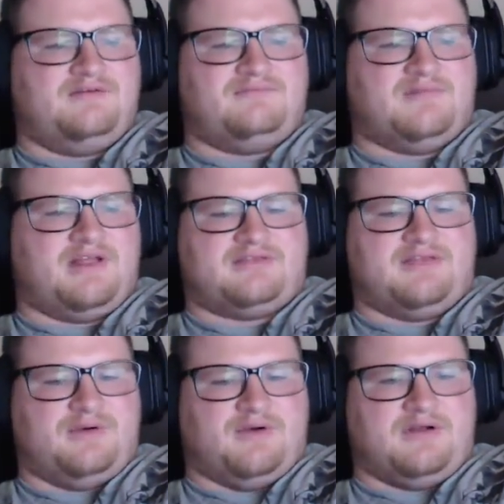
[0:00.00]
like
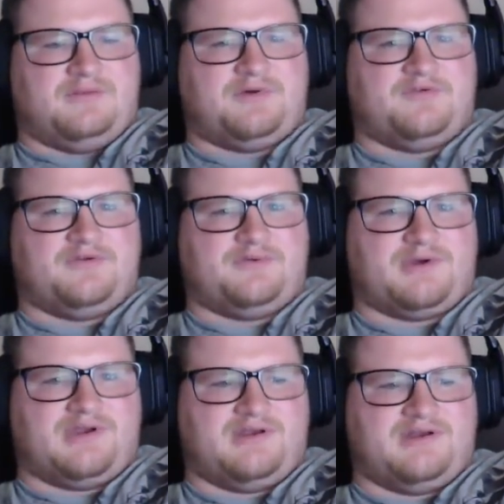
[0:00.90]
they were all in perfect
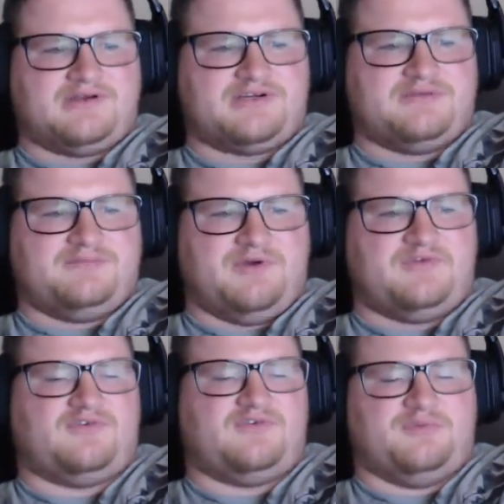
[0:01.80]
working condition.
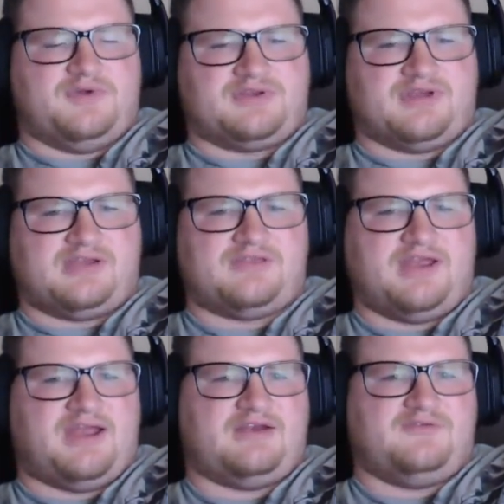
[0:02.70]
Most of them looked like they
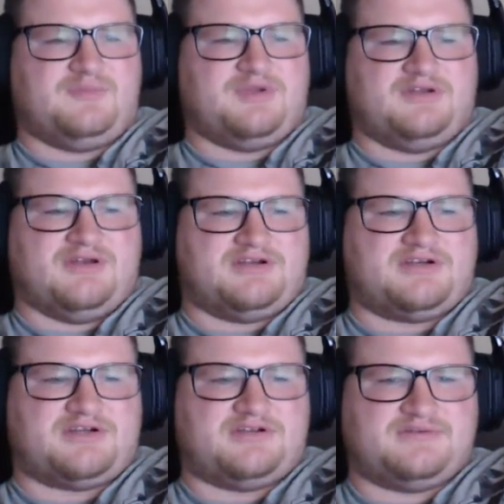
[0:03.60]
hadn't even been touched.